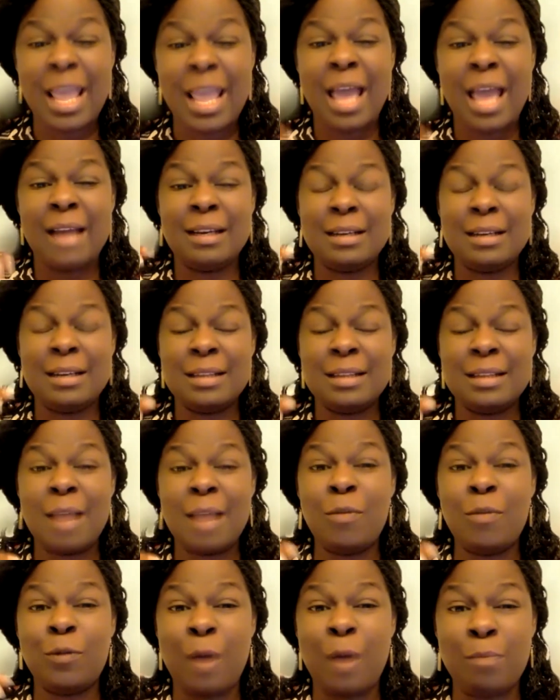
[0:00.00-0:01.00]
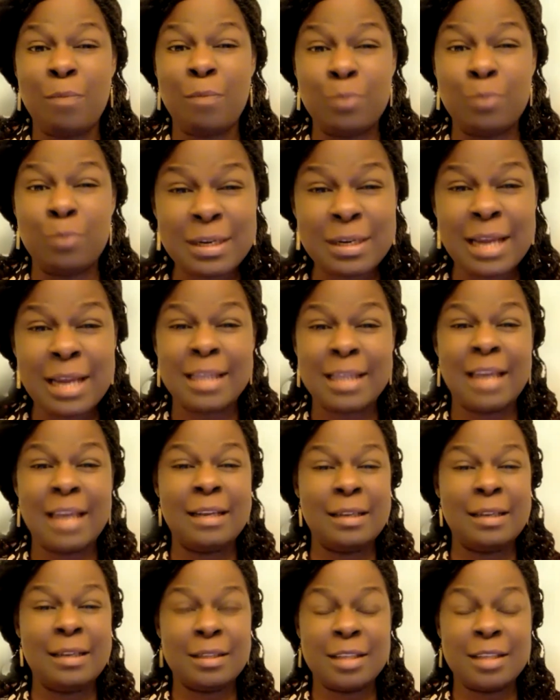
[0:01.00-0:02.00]
and in the time of our brokenness
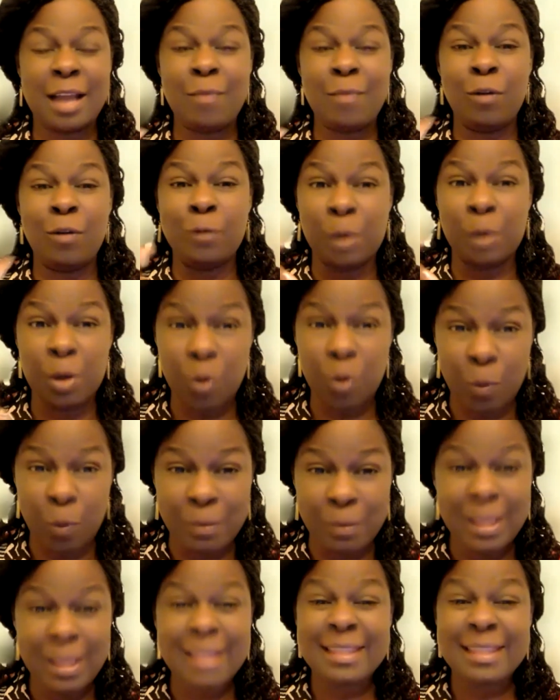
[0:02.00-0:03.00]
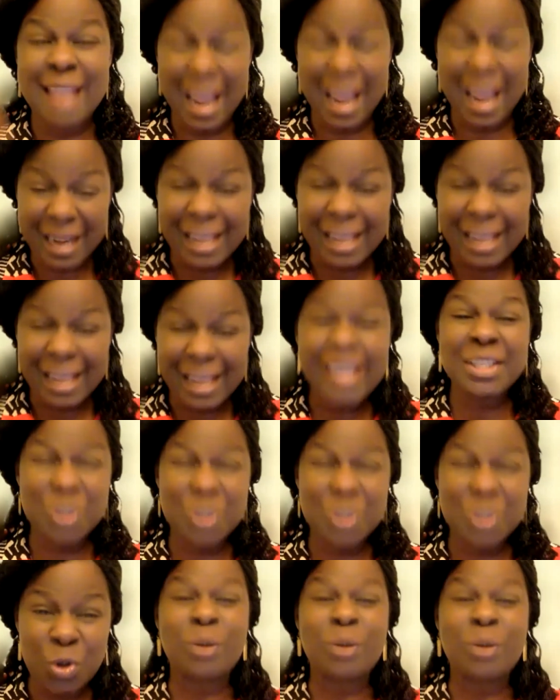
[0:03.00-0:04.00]
and in the time of gloom. That
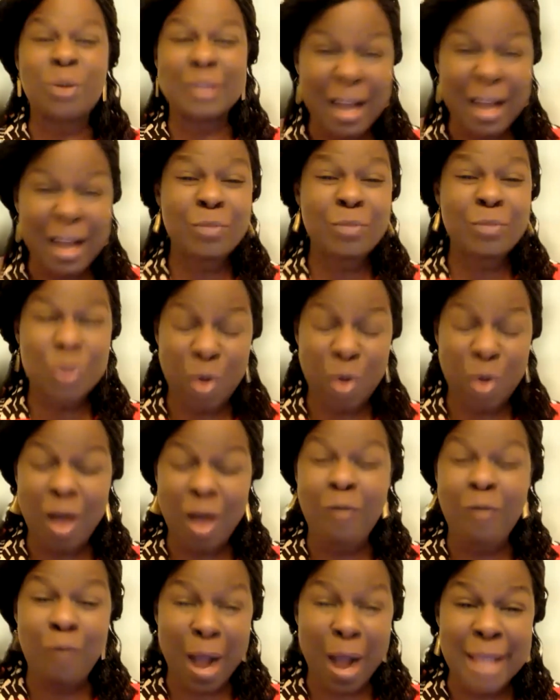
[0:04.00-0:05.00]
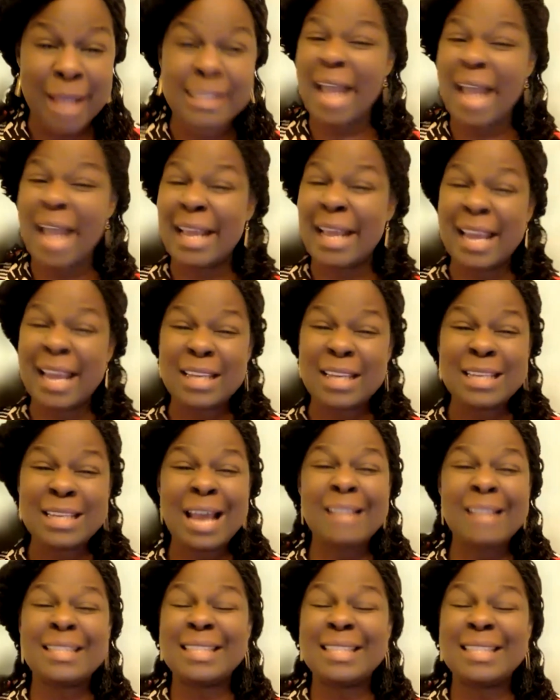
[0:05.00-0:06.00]
is your time to arise. I
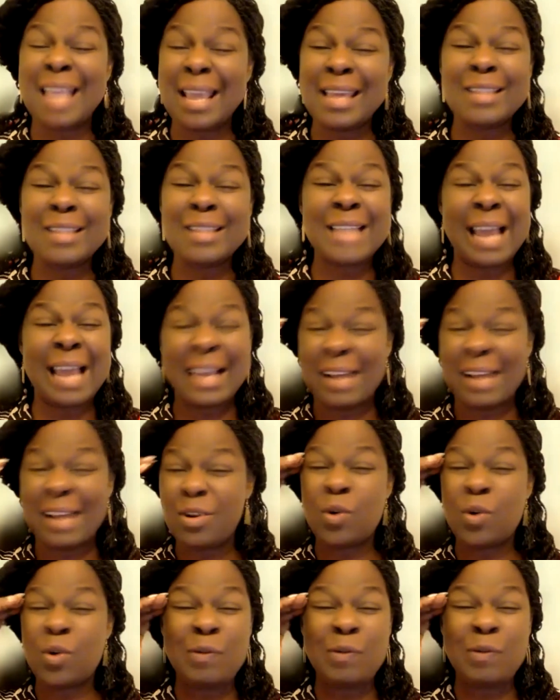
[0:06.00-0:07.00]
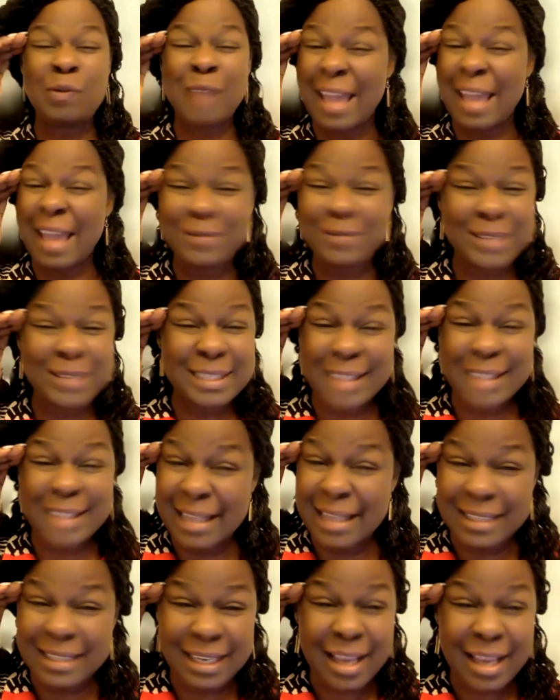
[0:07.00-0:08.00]
cannot say it. I cannot
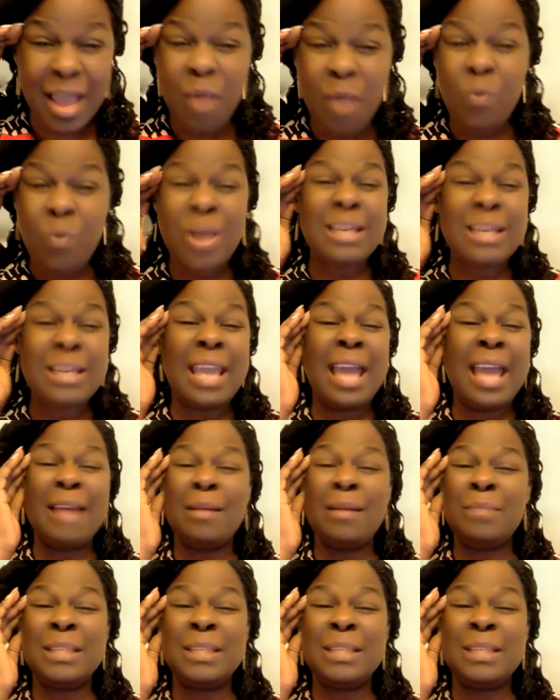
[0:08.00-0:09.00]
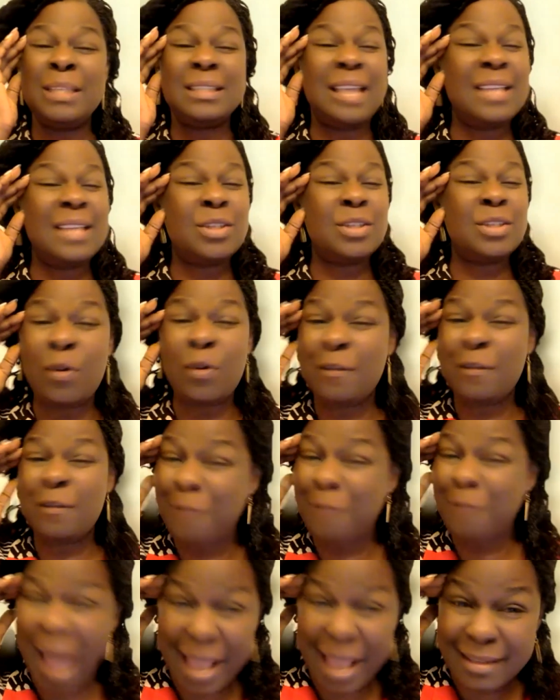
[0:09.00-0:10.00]
overemphasize it. When the enemy says, don't
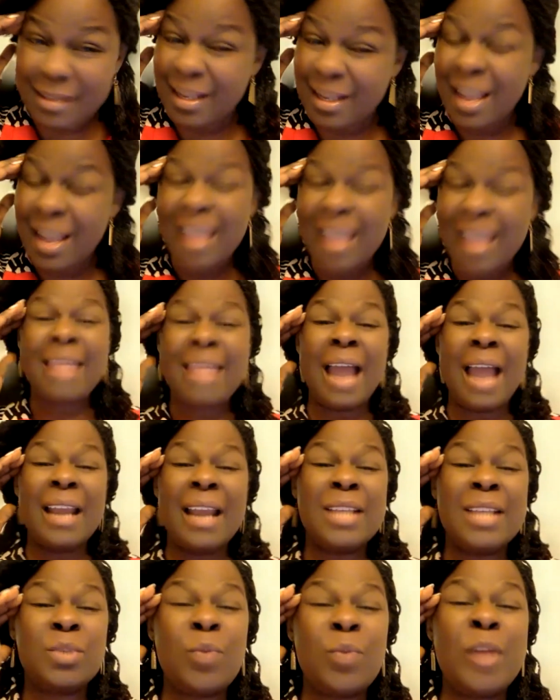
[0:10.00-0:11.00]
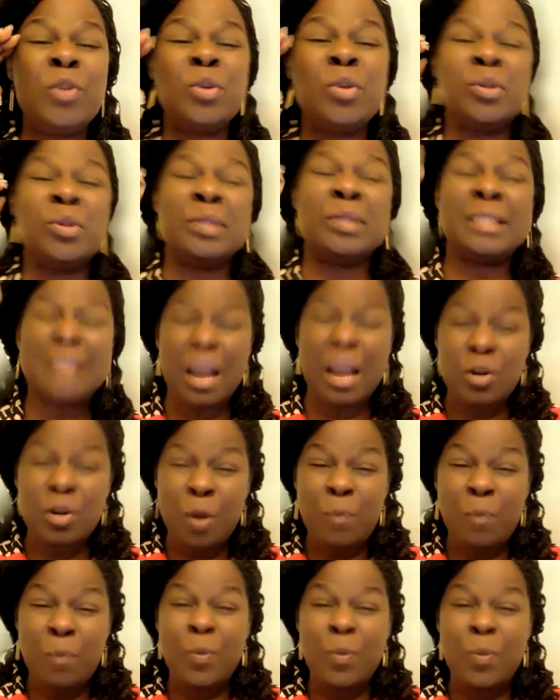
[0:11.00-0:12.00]
fast, that is when you should
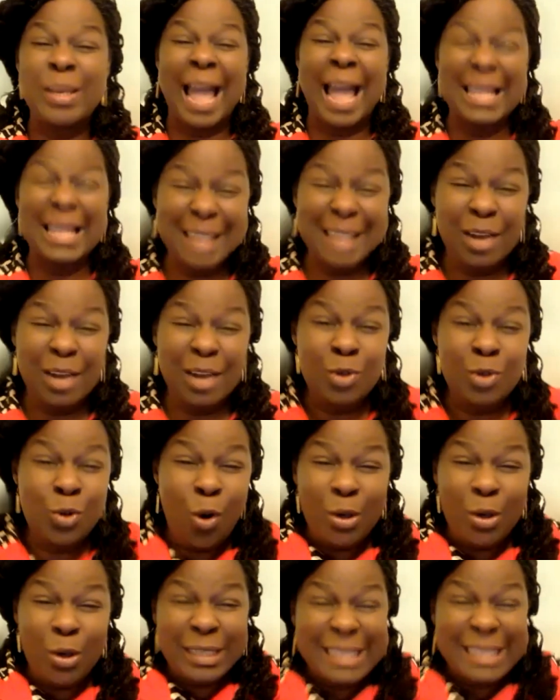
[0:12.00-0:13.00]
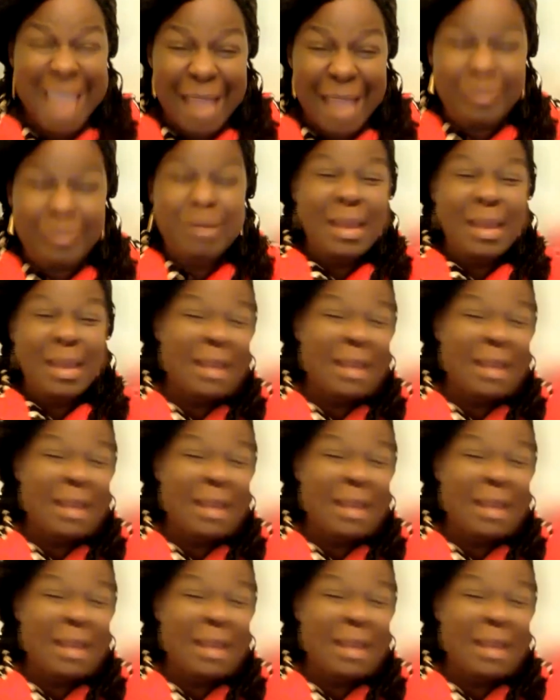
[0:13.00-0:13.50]
stand up with and say, Lord, let the